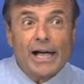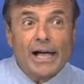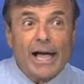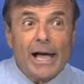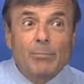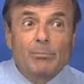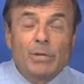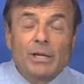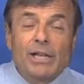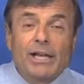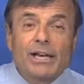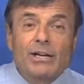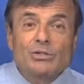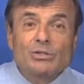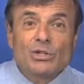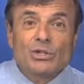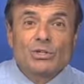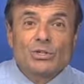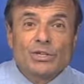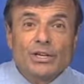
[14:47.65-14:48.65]

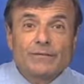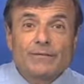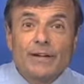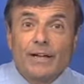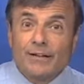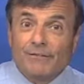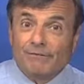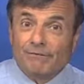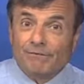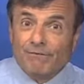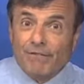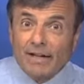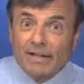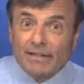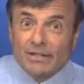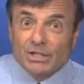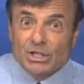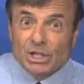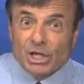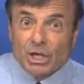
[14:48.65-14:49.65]
applications of
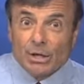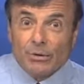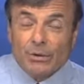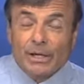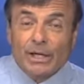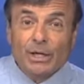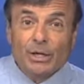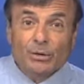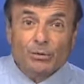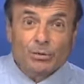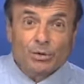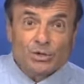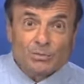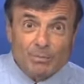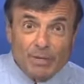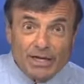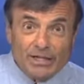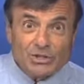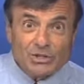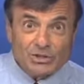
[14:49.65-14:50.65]
voluntary
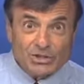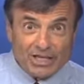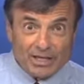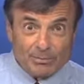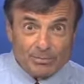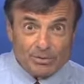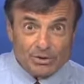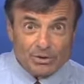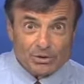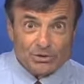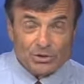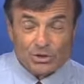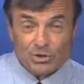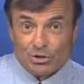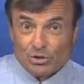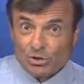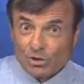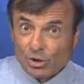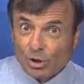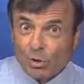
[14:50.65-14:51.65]
response samples. And
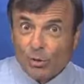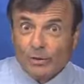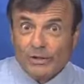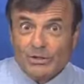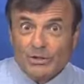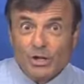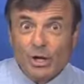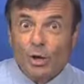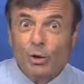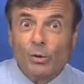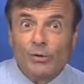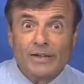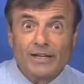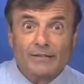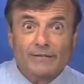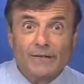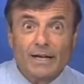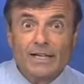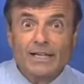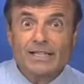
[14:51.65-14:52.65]
you should always know that
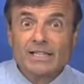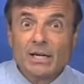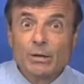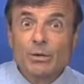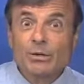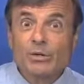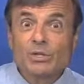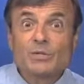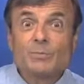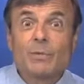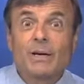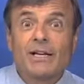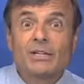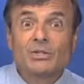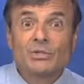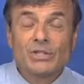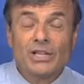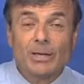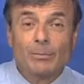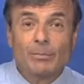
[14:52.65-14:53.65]
a voluntary
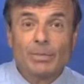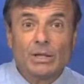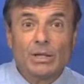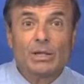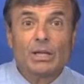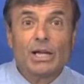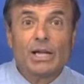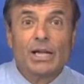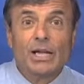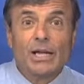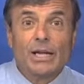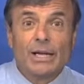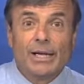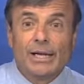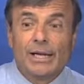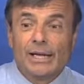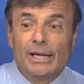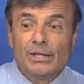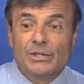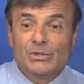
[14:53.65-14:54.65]
response sample
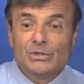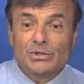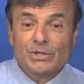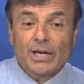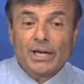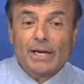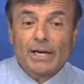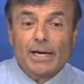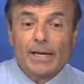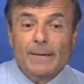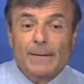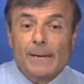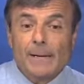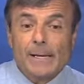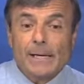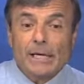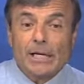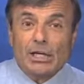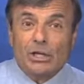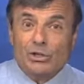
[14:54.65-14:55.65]
is
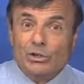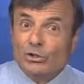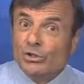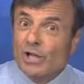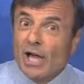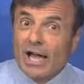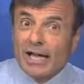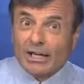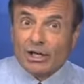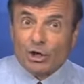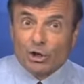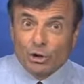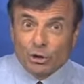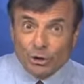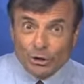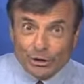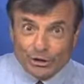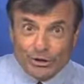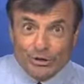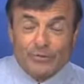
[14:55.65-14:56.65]
not
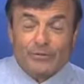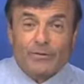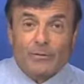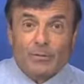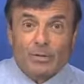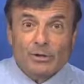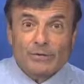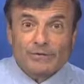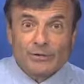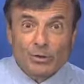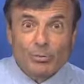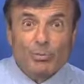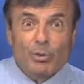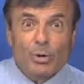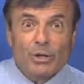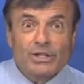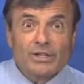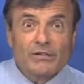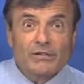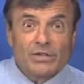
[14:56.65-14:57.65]
good from a
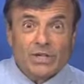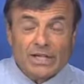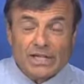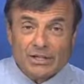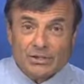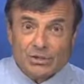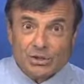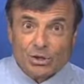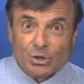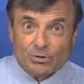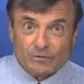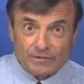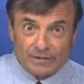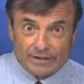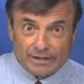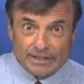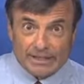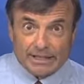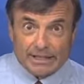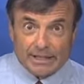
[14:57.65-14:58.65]
viewpoint of statistical
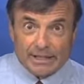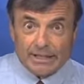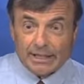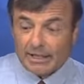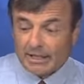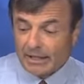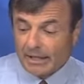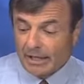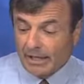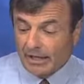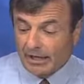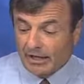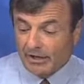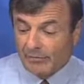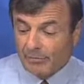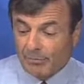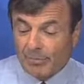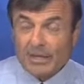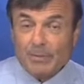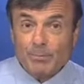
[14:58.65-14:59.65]
validity.
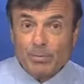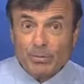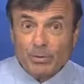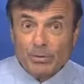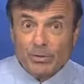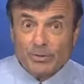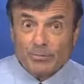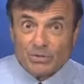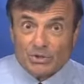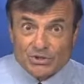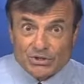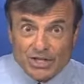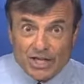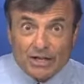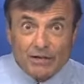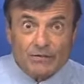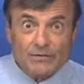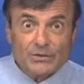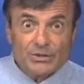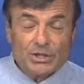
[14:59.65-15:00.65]
If people
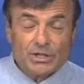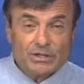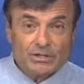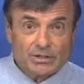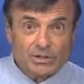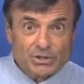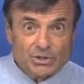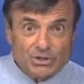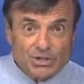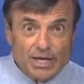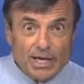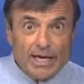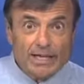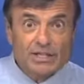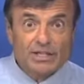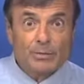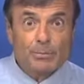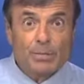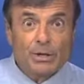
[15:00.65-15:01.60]
themselves could decide to